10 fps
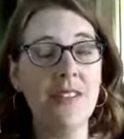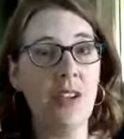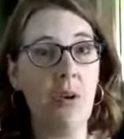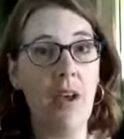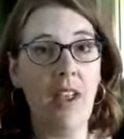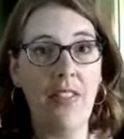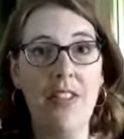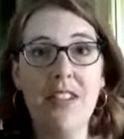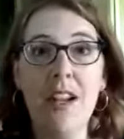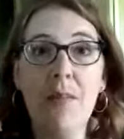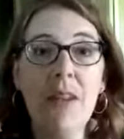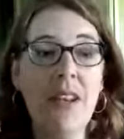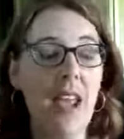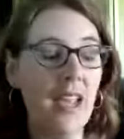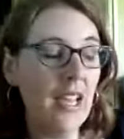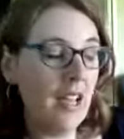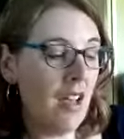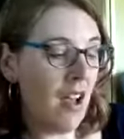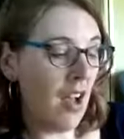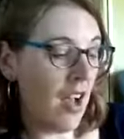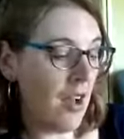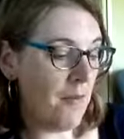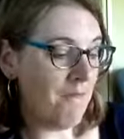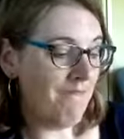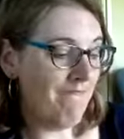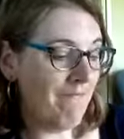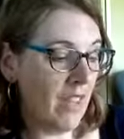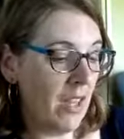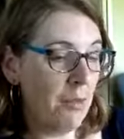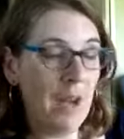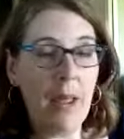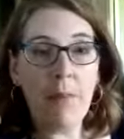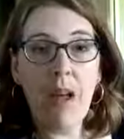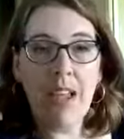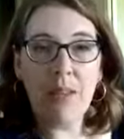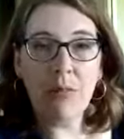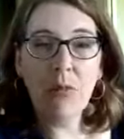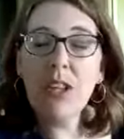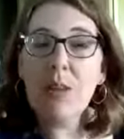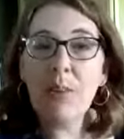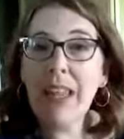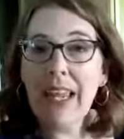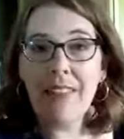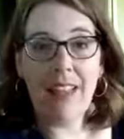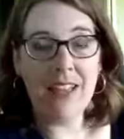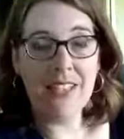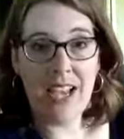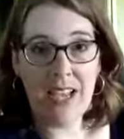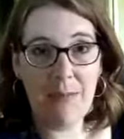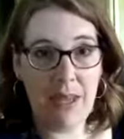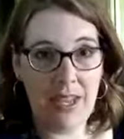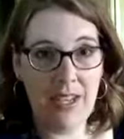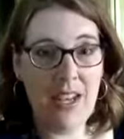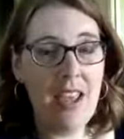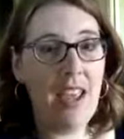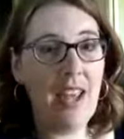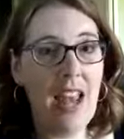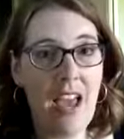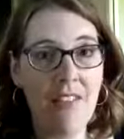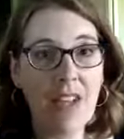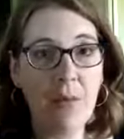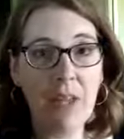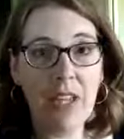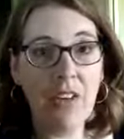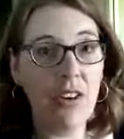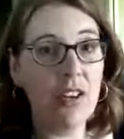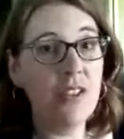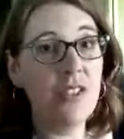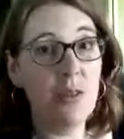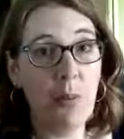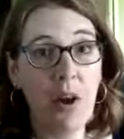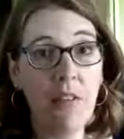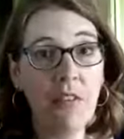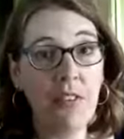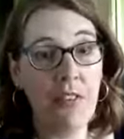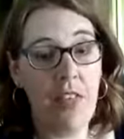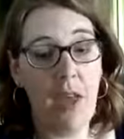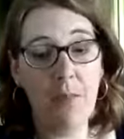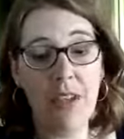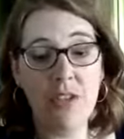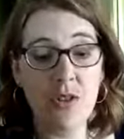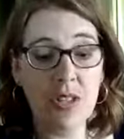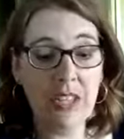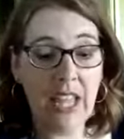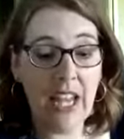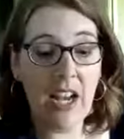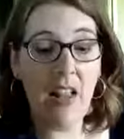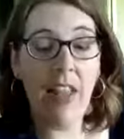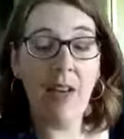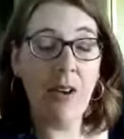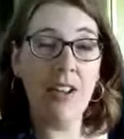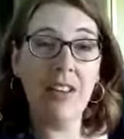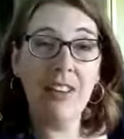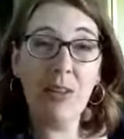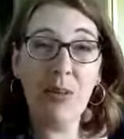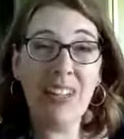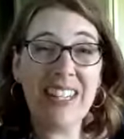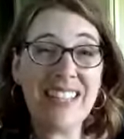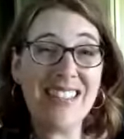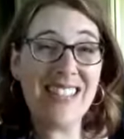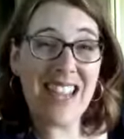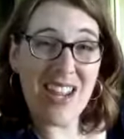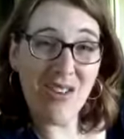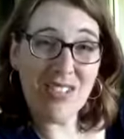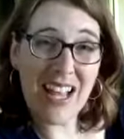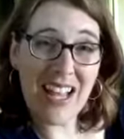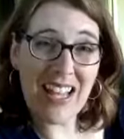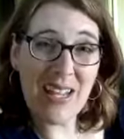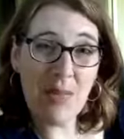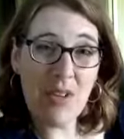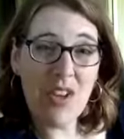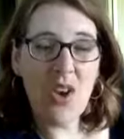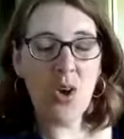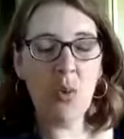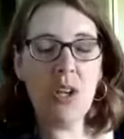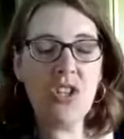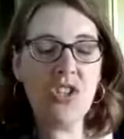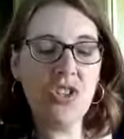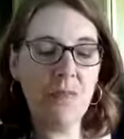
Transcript: So I got that done on Monday. But I really plan that time in, and having a planner is super helpful for that because you can lay it all out and literally see your time, which